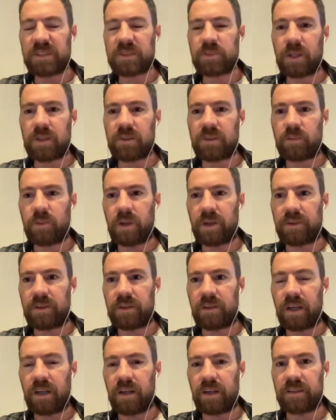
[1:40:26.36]
just wondering
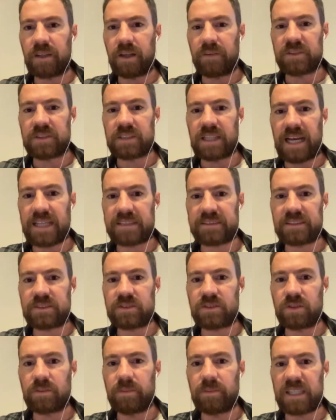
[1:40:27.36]
whether, I don't know if it's asking
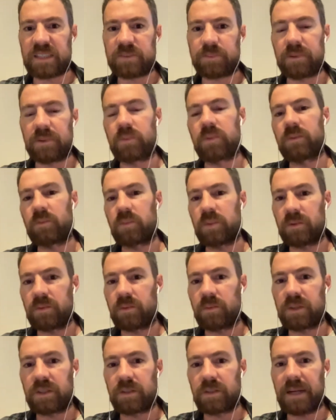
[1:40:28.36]
too much, but
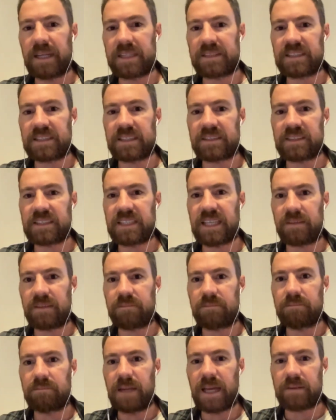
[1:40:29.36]
would it make sense to
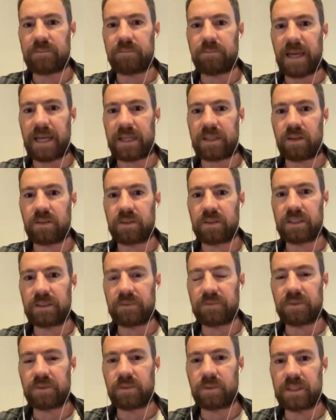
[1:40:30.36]
get Matt back on in a
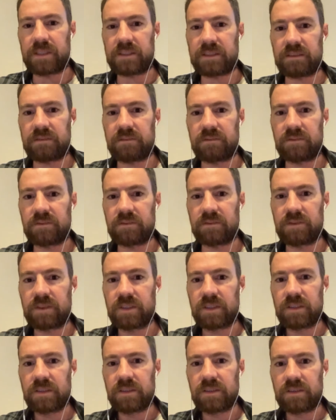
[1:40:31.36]
few weeks and
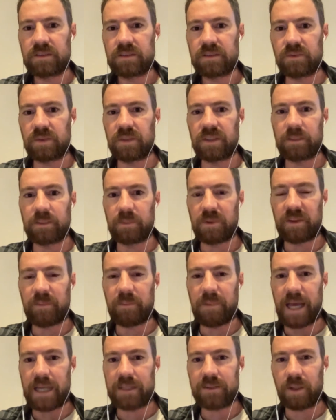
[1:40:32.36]
grill him with the
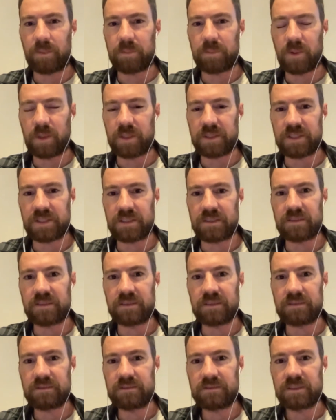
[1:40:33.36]
bad cop questions?